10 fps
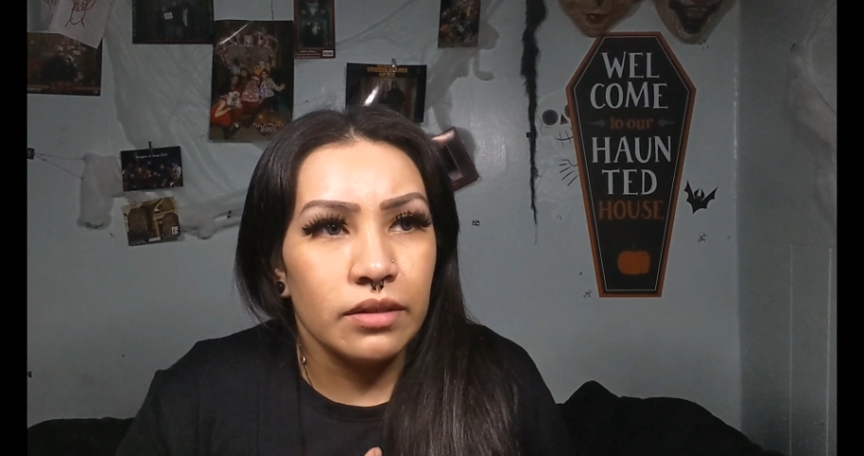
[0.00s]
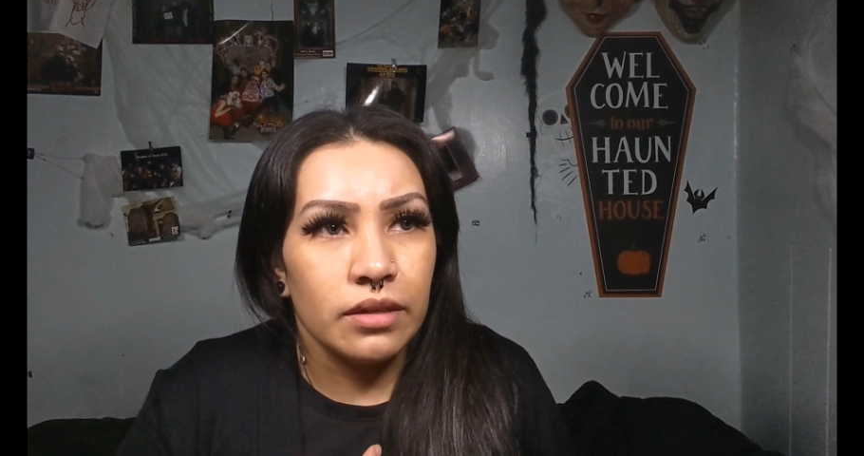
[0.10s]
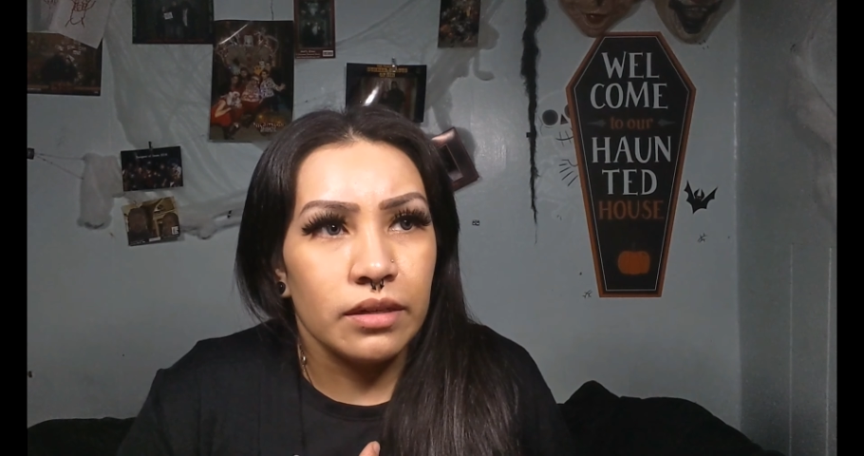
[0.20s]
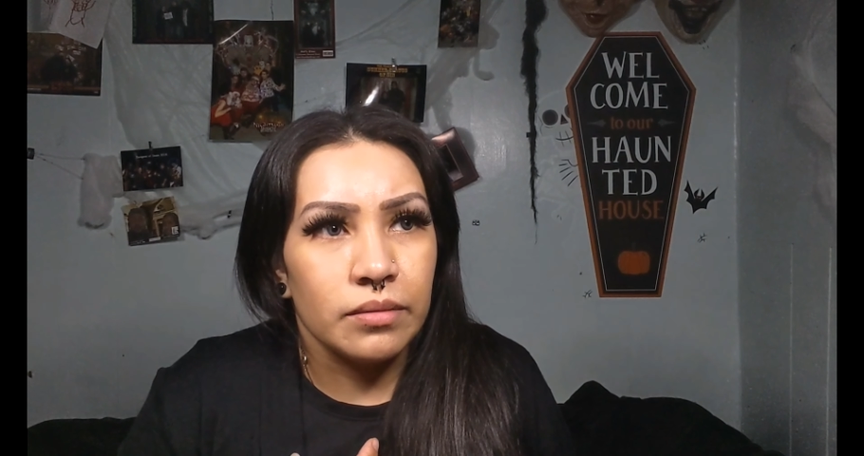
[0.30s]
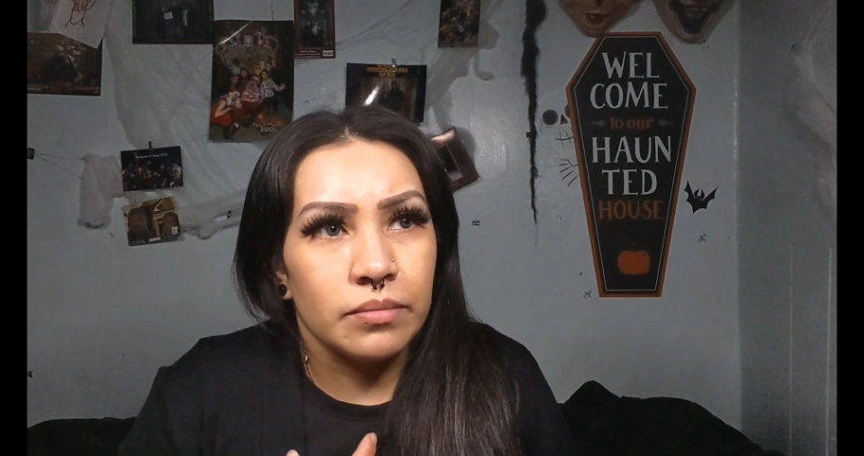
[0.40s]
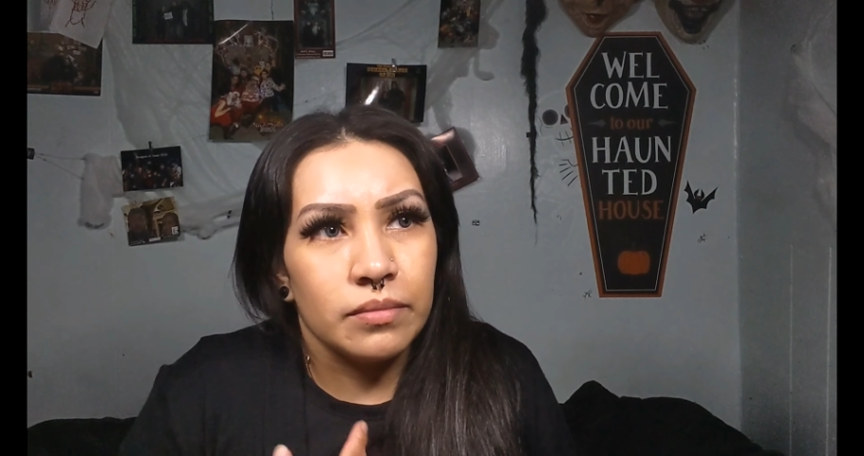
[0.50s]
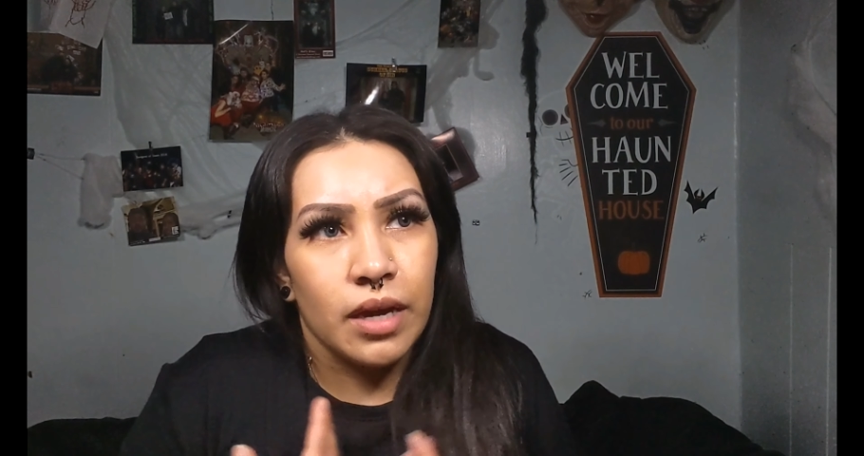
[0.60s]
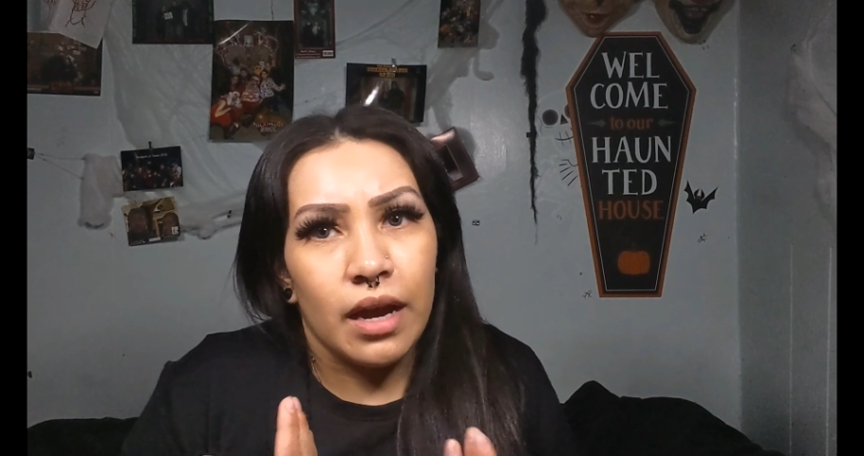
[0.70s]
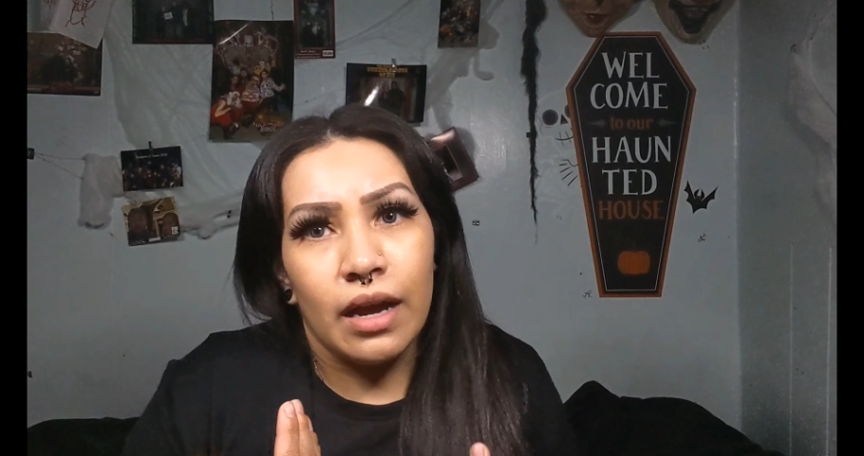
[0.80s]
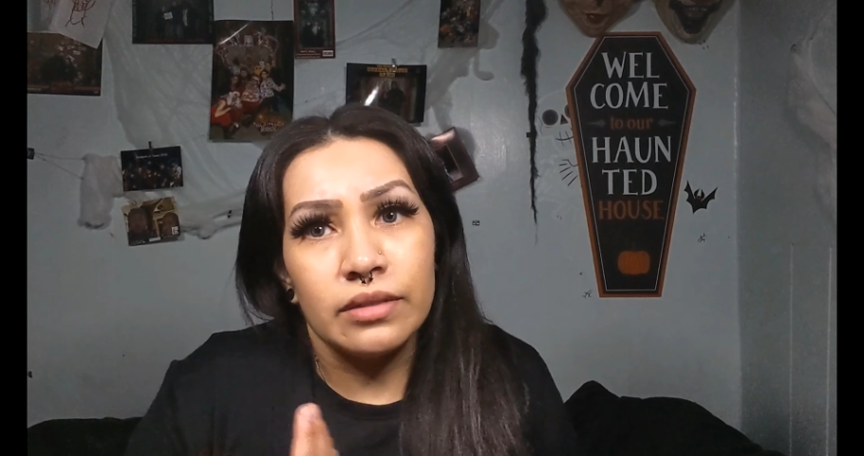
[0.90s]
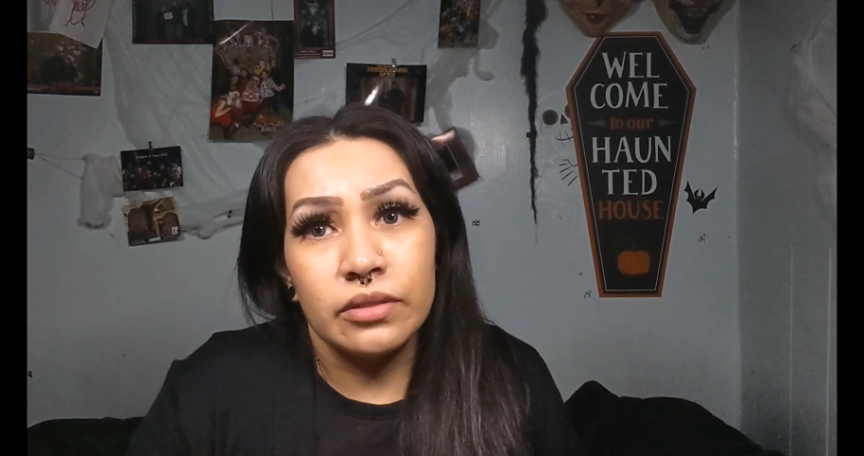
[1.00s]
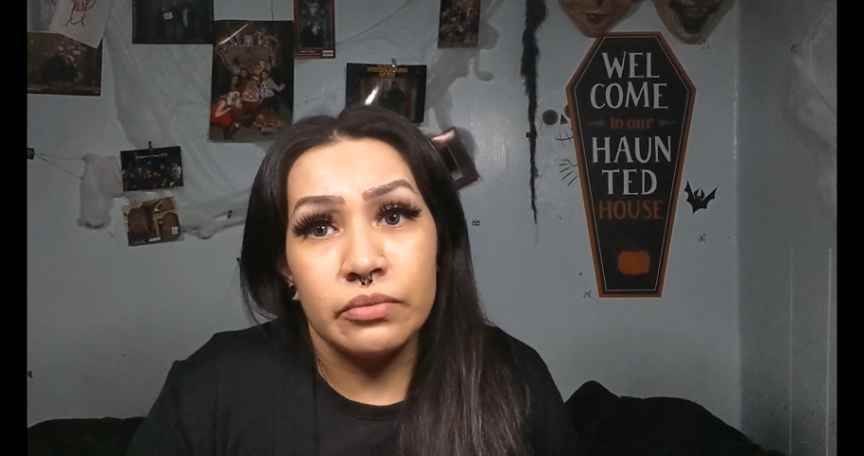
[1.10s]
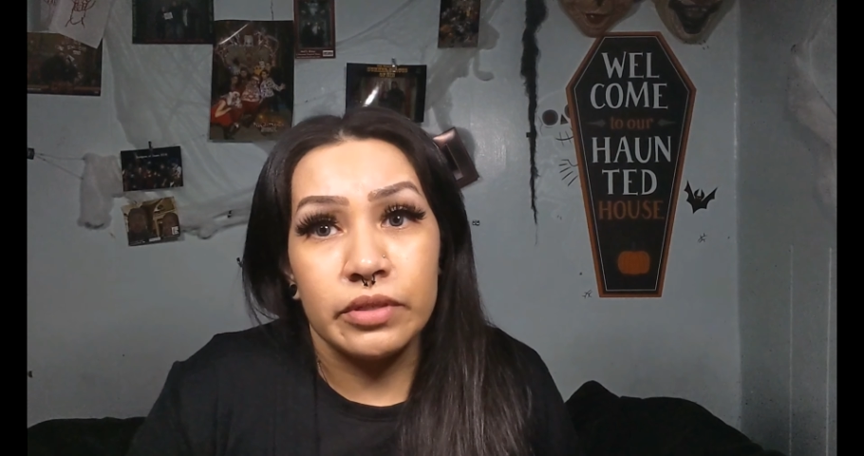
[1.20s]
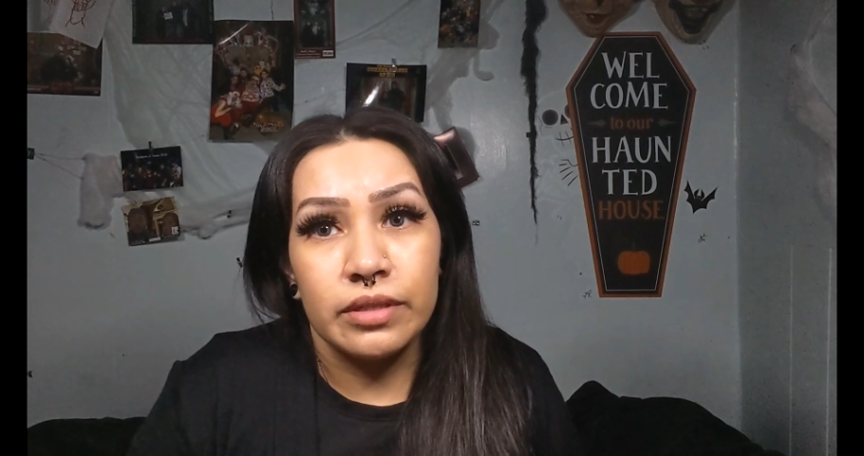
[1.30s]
I just